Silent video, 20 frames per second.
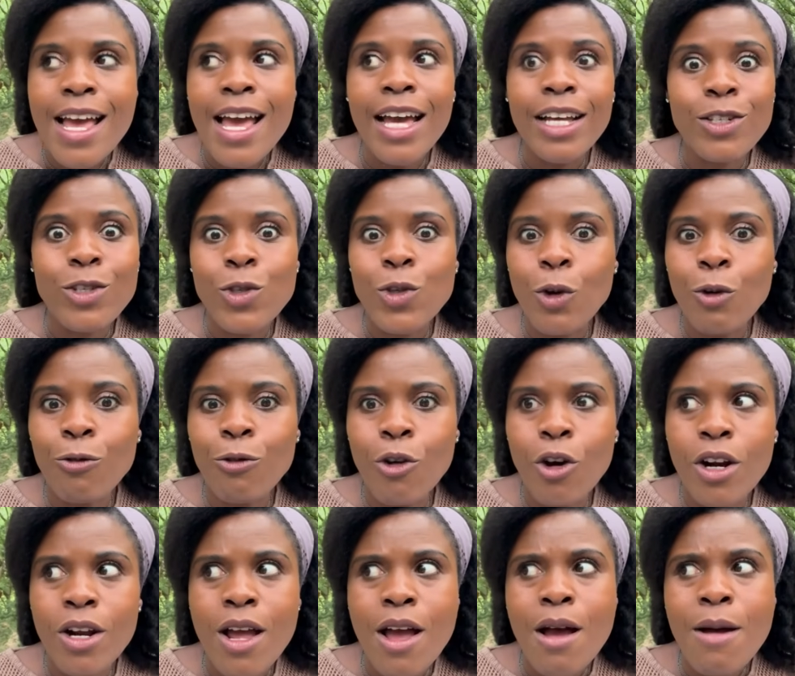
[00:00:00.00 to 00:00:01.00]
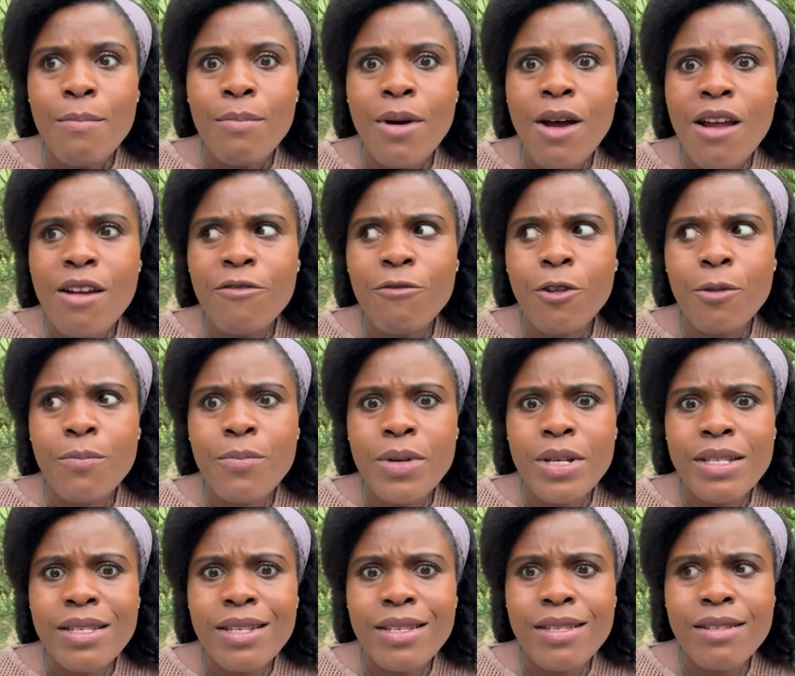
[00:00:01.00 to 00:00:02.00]
And so forth. But for
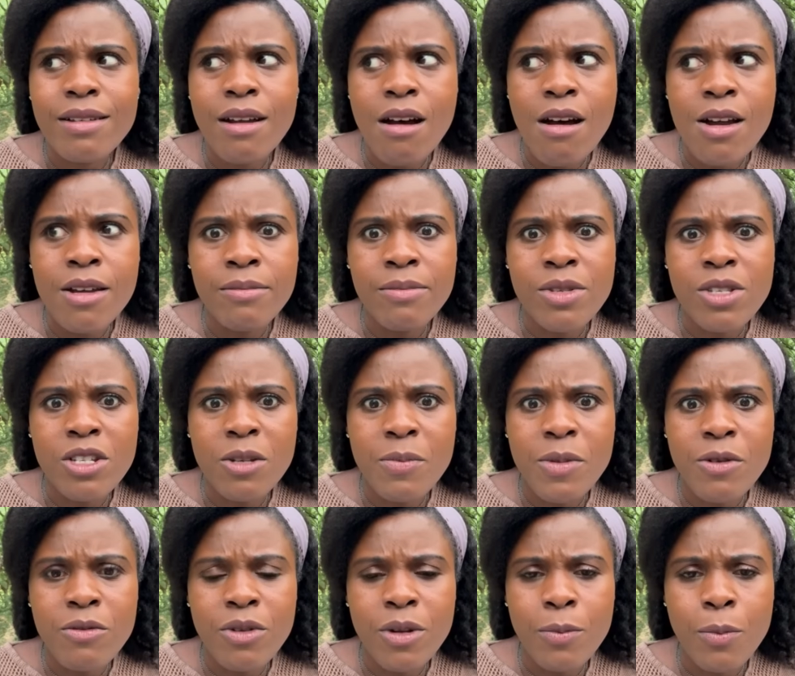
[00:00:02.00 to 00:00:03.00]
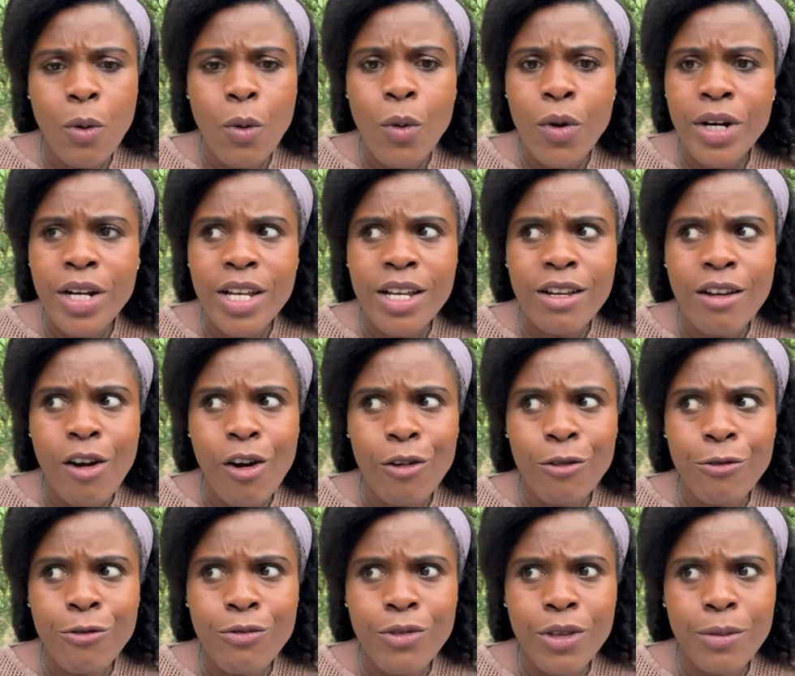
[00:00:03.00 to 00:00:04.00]
Business Times to be reporting
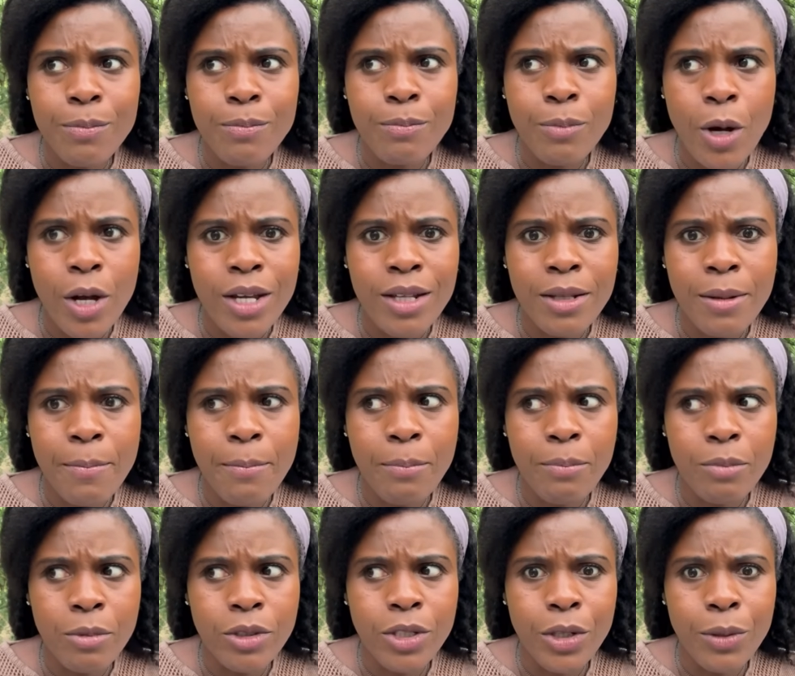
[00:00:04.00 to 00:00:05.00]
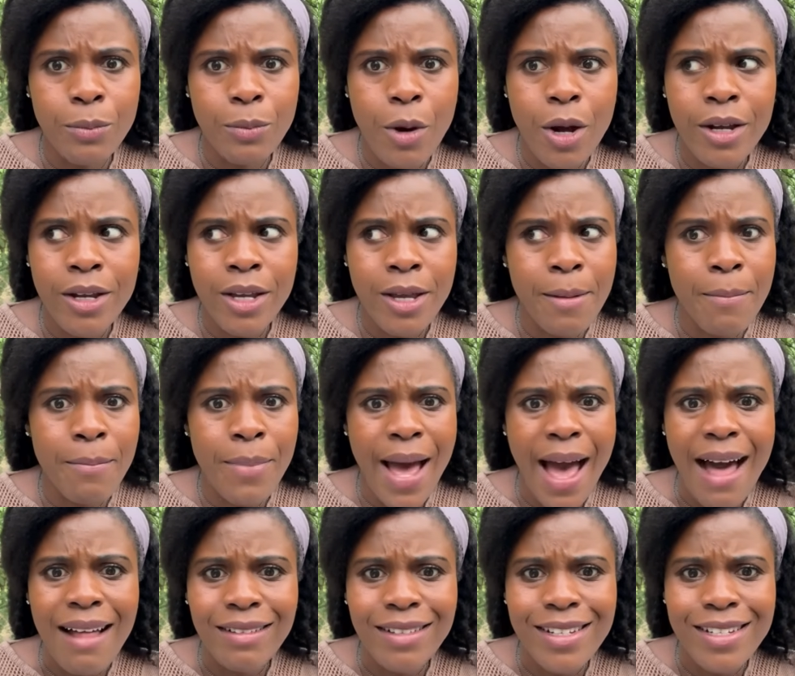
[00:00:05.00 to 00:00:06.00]
of the Buckingham
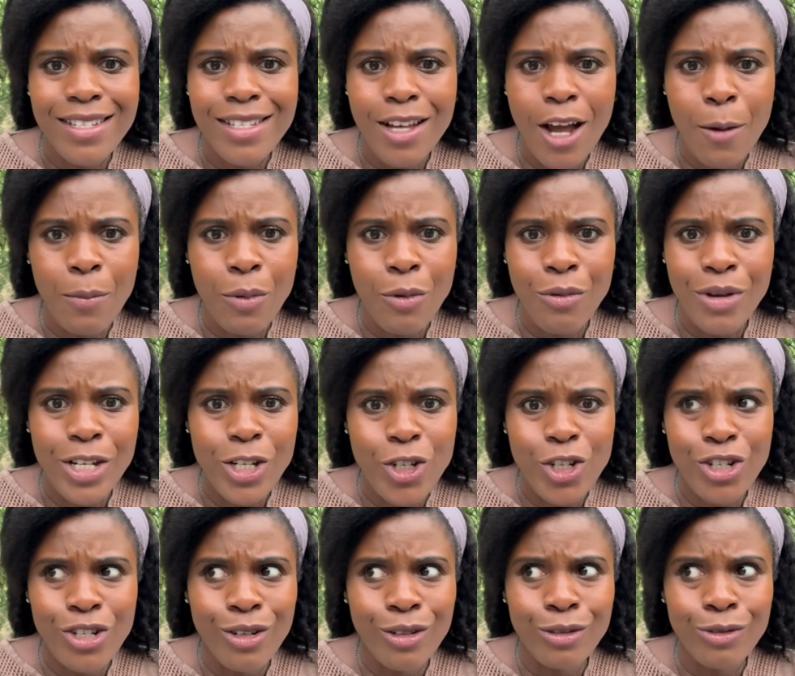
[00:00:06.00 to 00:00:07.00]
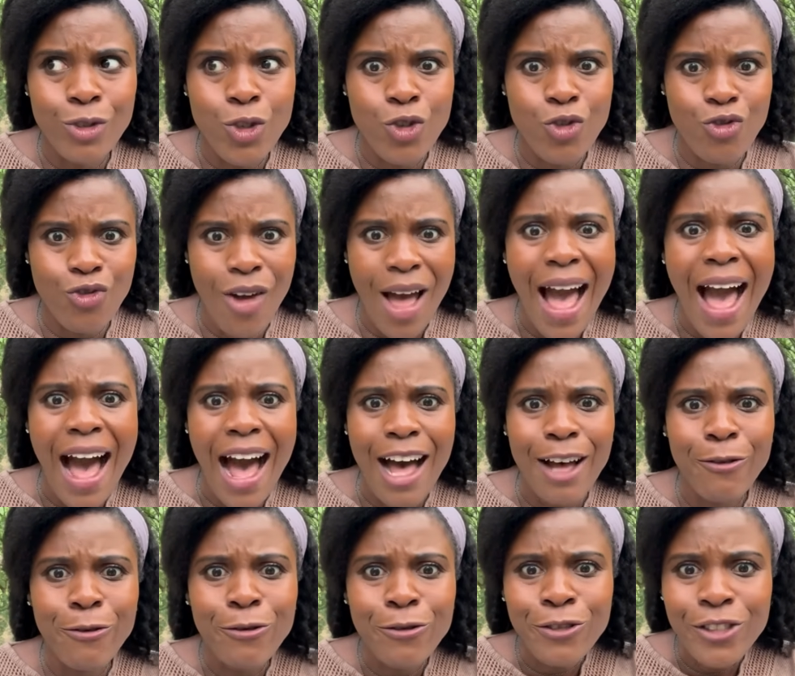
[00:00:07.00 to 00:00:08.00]
Palace operational
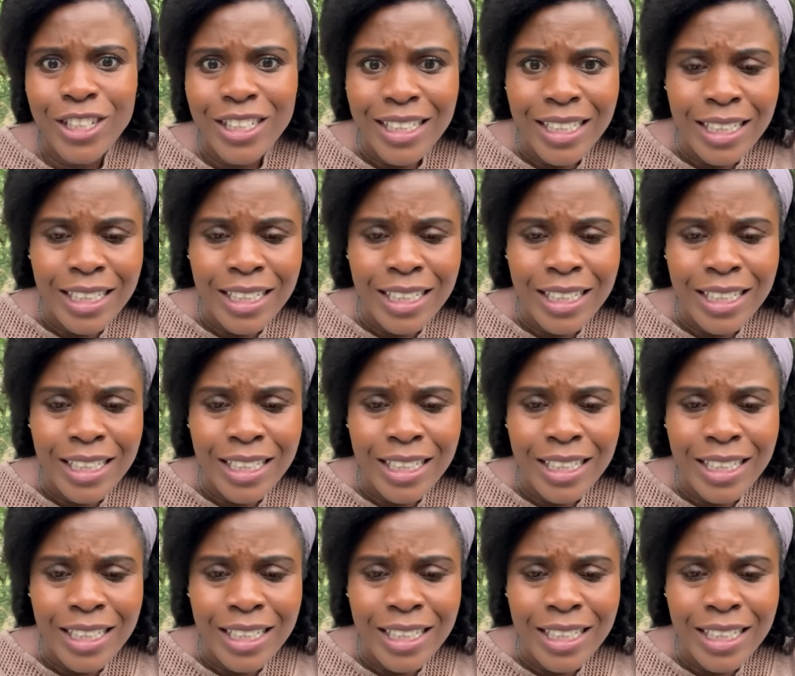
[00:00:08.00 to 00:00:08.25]
draft,